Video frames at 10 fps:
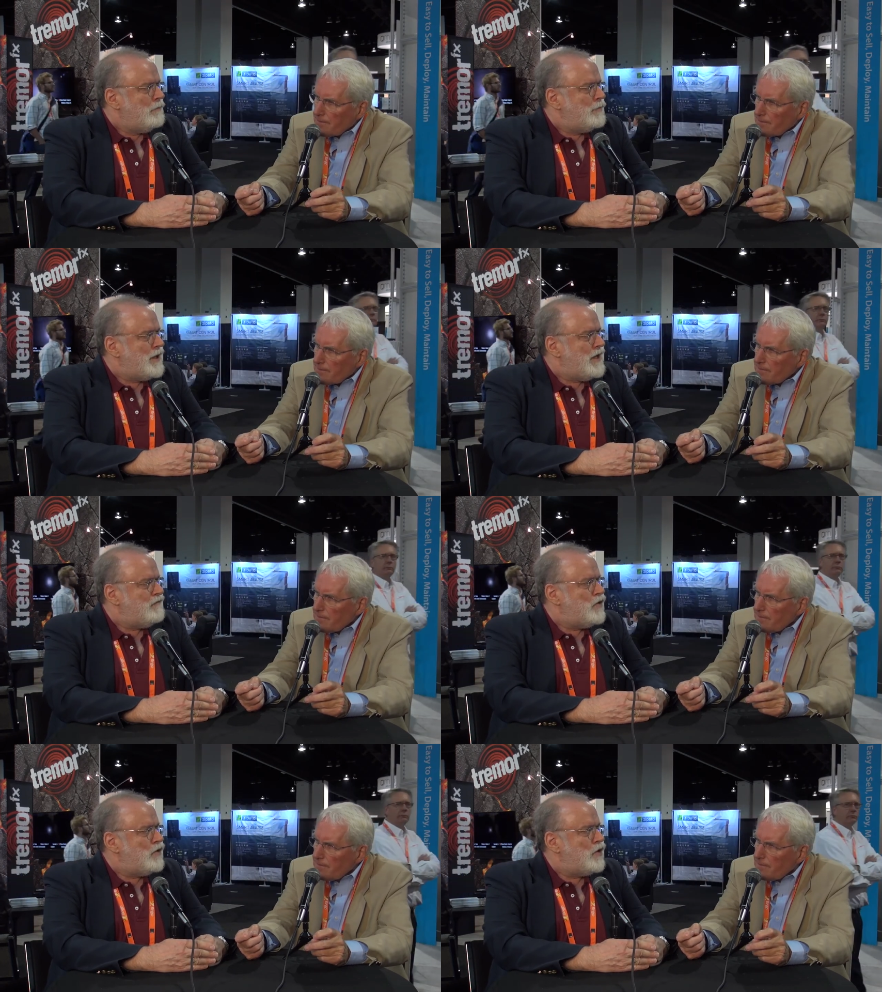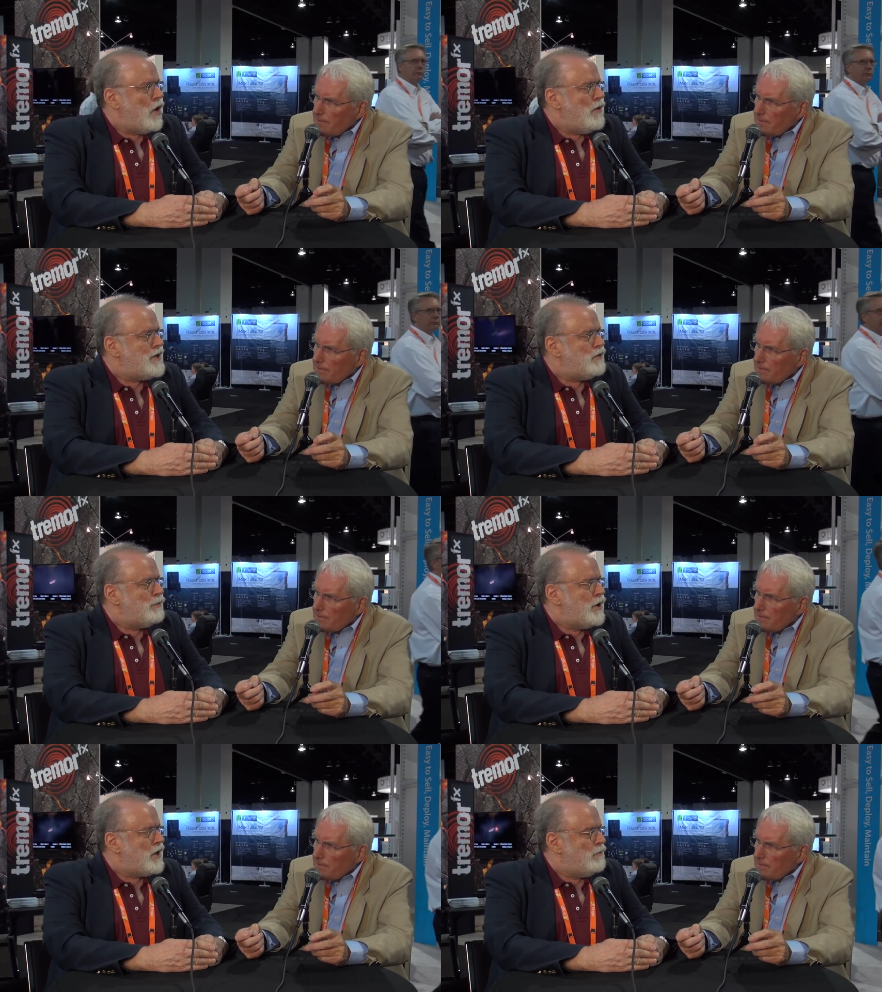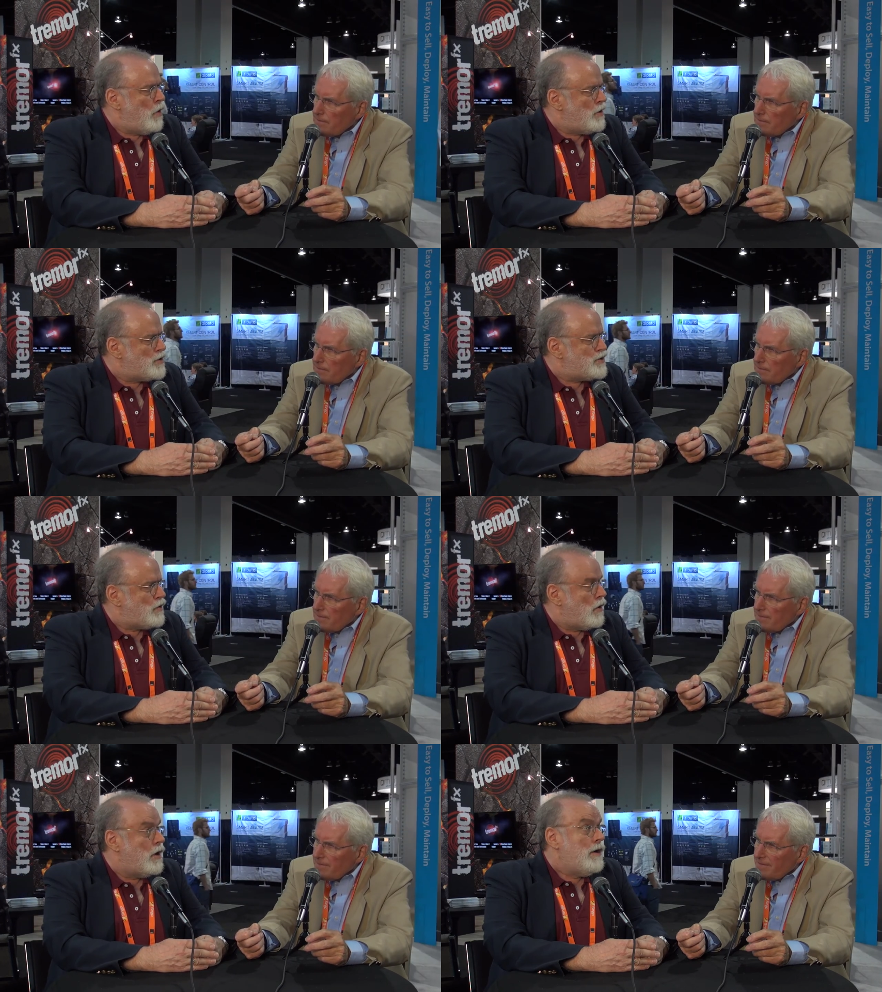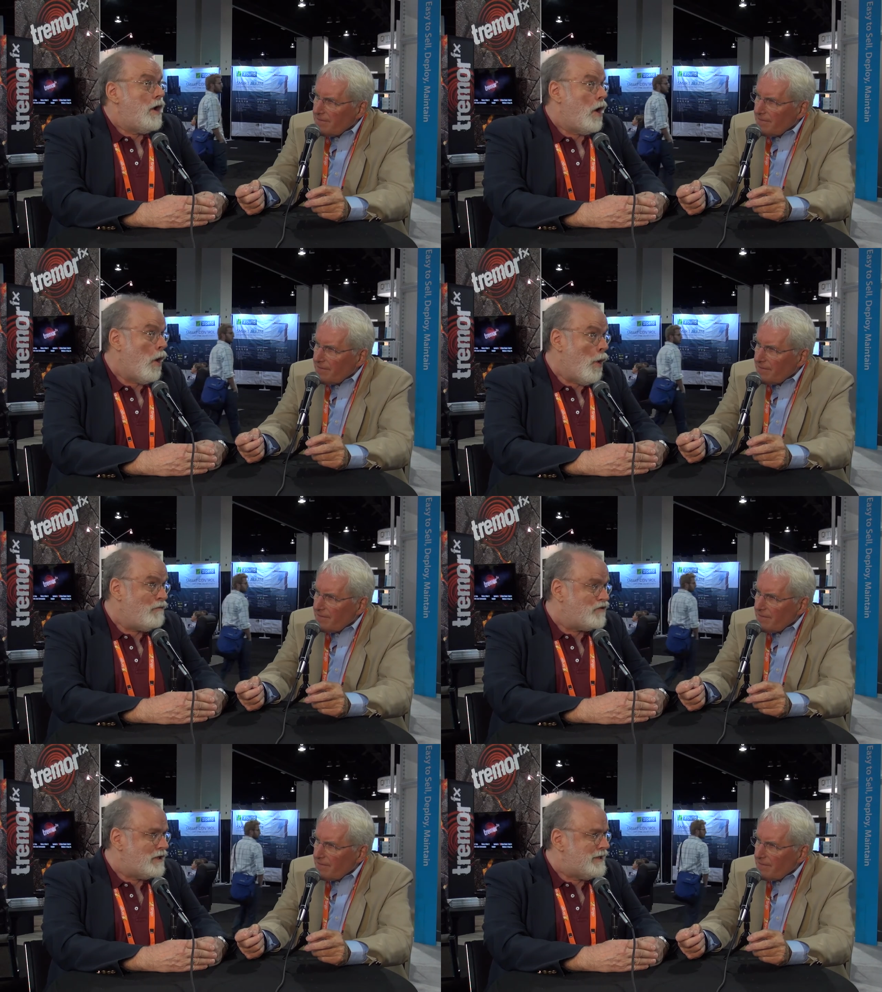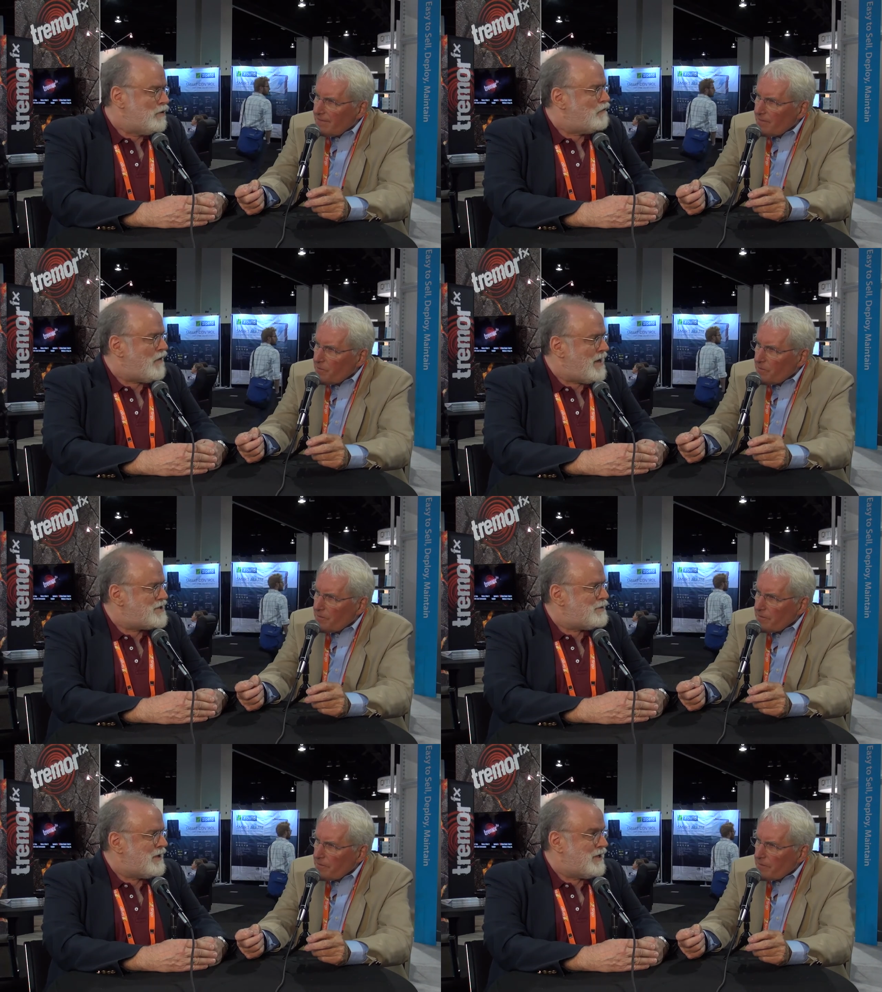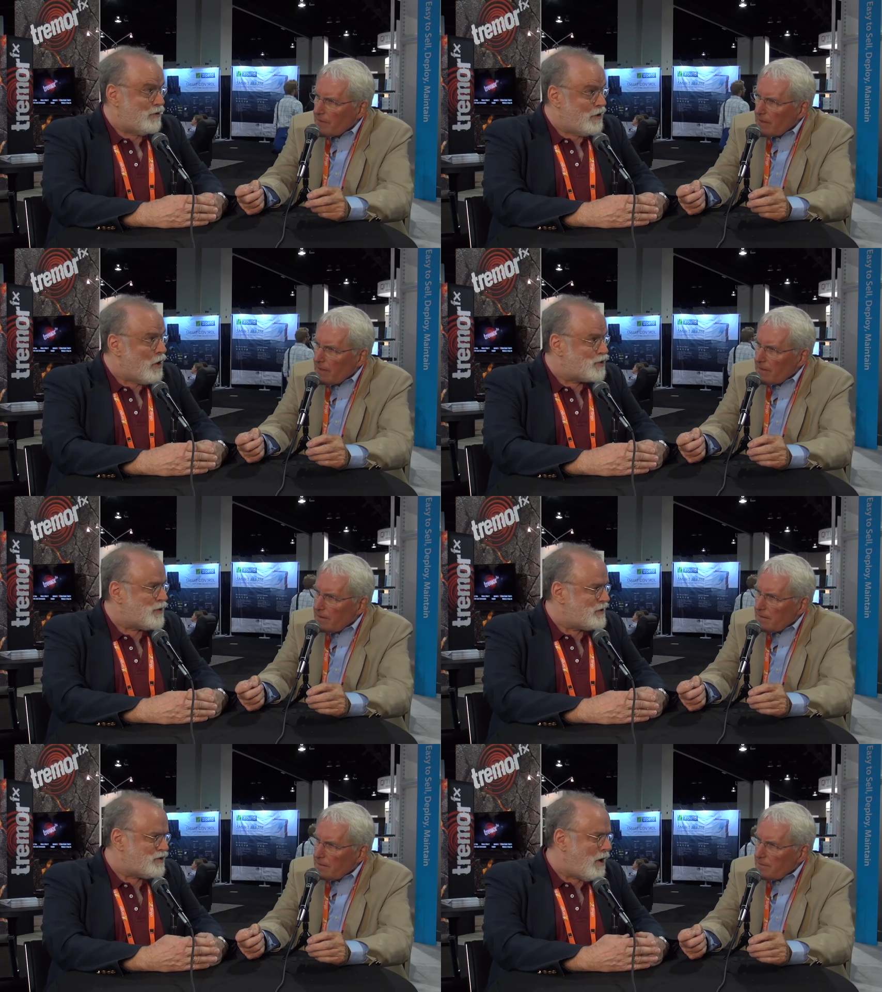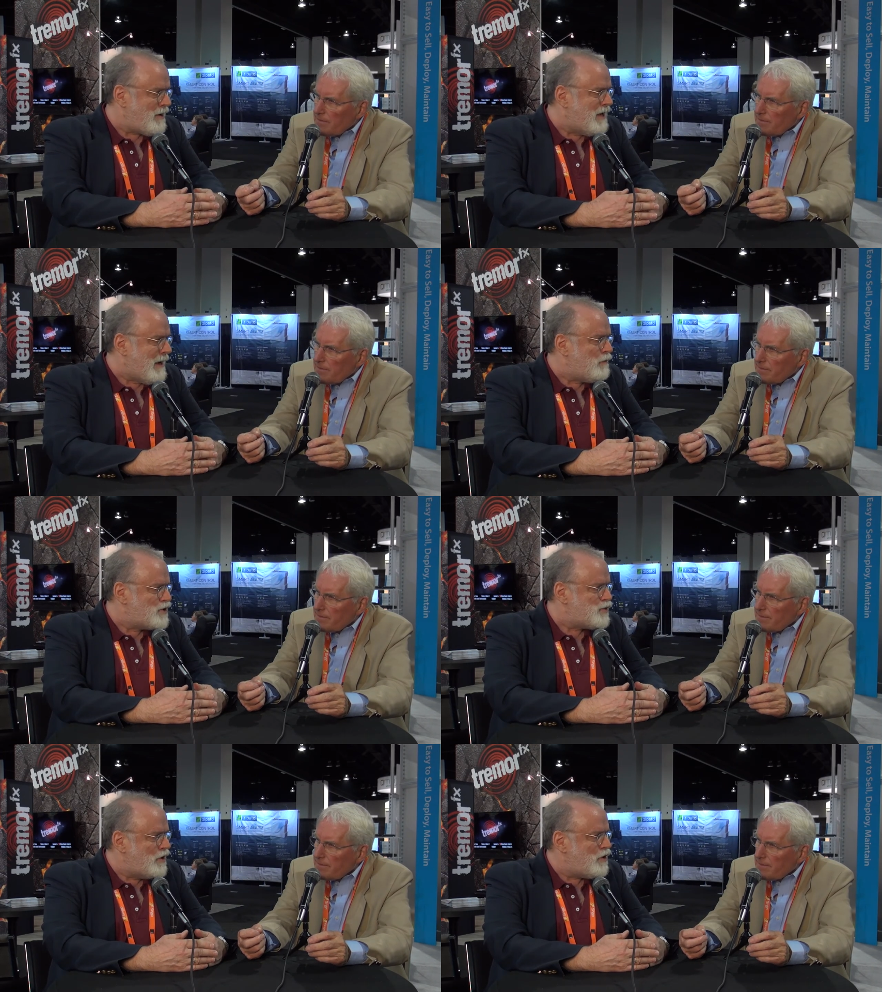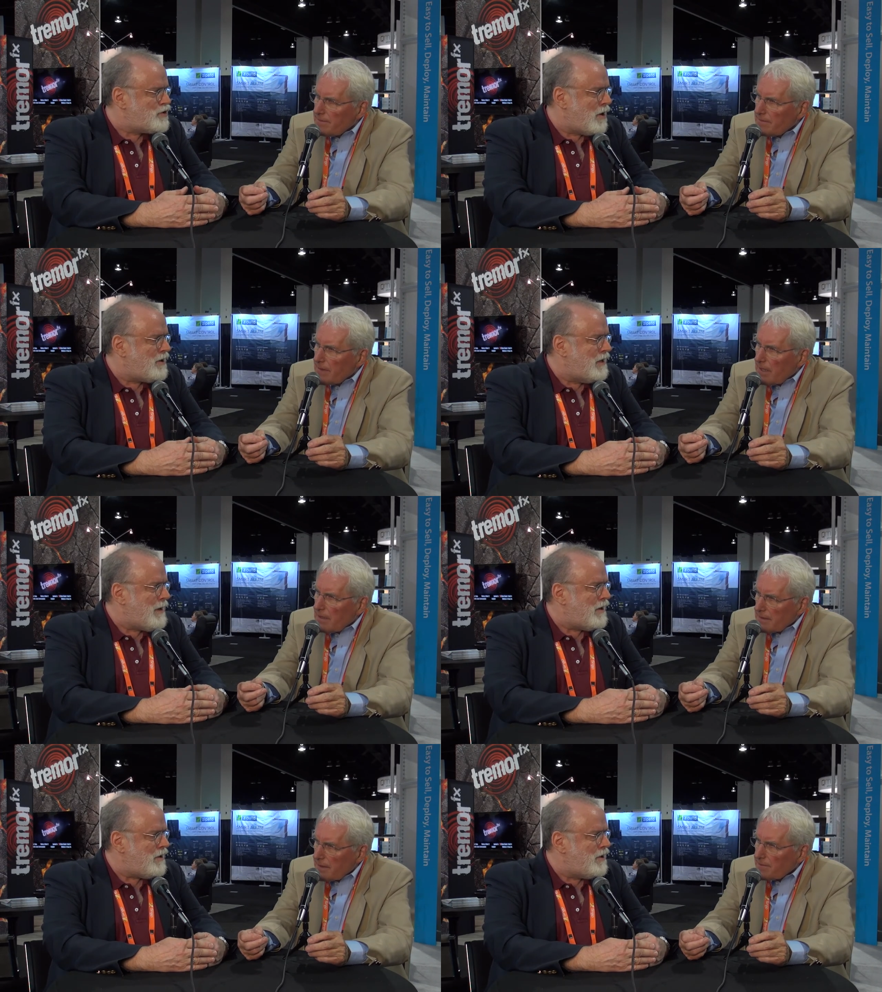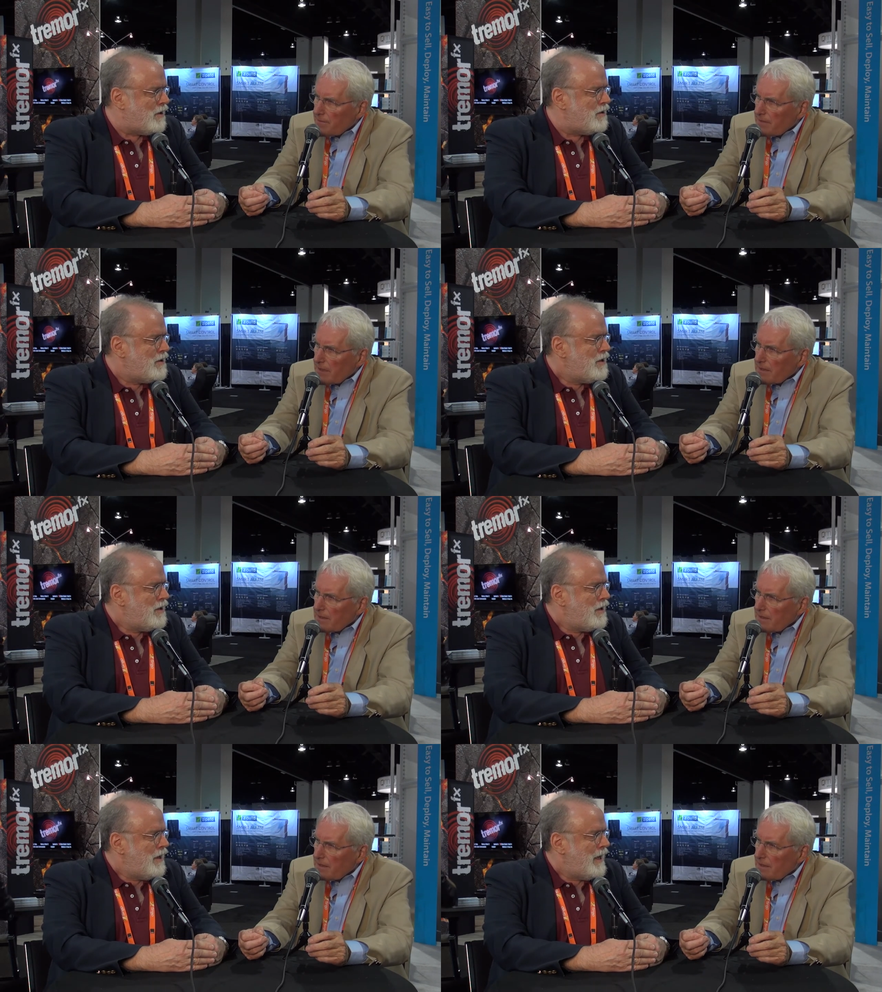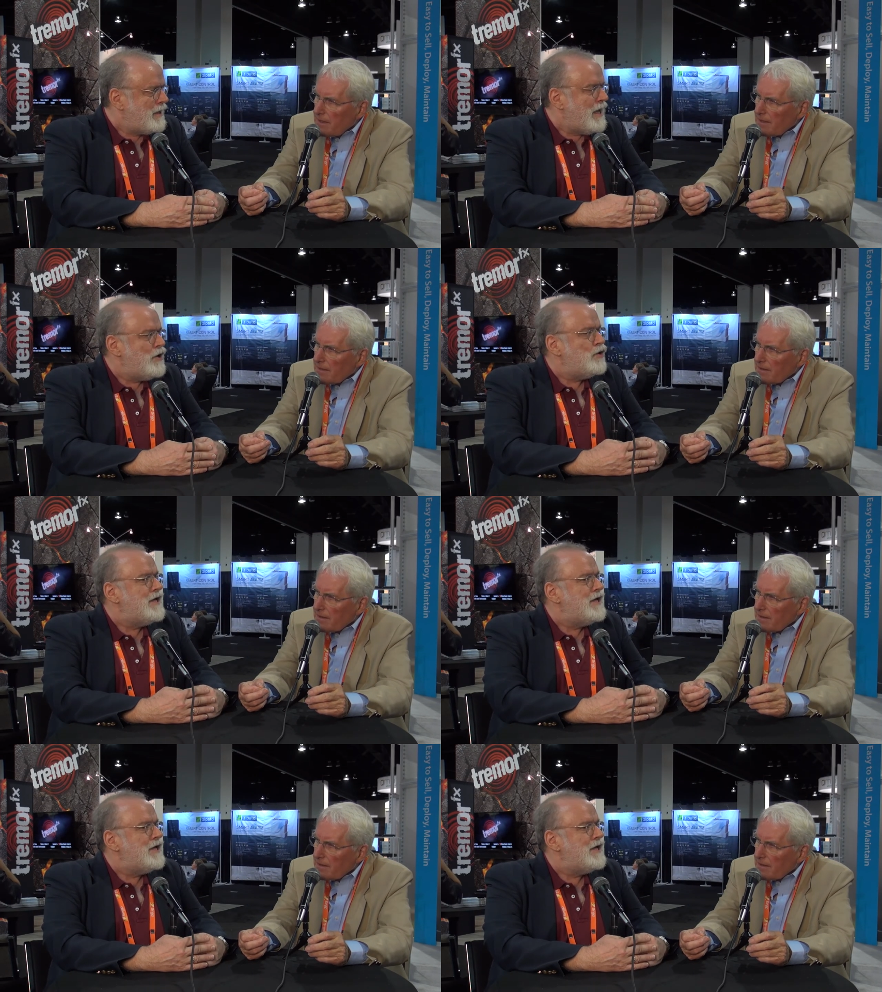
Speaker 1: but if you go into a brick and mortar store, hopefully you'll find somebody who knows what they're talking about, which is what you're talking about yeah, here. Yeah. And, and you